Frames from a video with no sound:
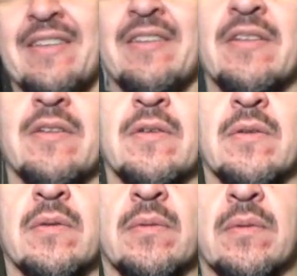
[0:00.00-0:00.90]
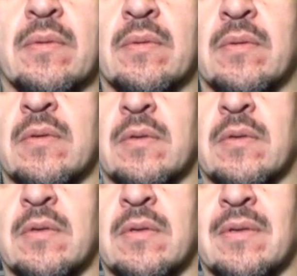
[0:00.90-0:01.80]

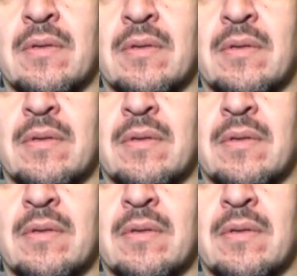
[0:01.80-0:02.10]
(silence)